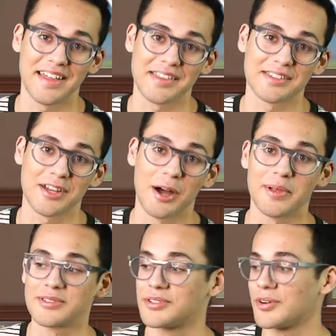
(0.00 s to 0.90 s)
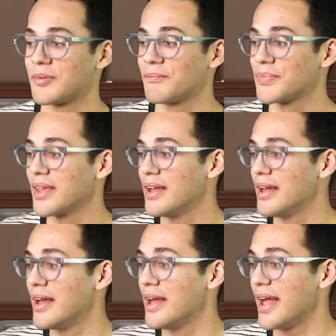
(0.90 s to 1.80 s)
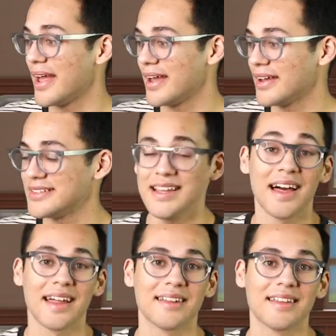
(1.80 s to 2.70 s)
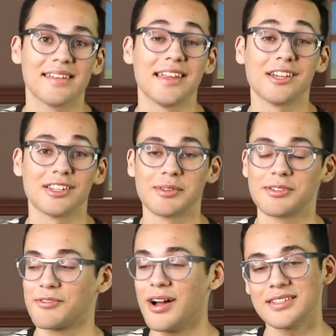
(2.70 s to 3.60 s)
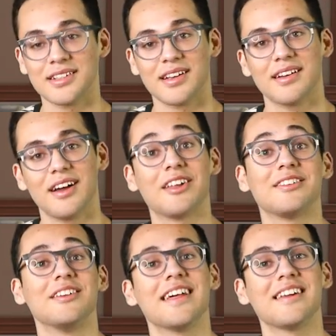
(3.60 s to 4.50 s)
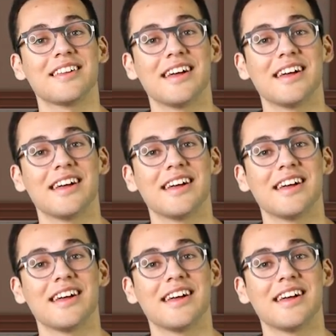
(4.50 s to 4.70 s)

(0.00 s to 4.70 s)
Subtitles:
like this coming soon. And yeah, thank you so much for watching. I'll see you later,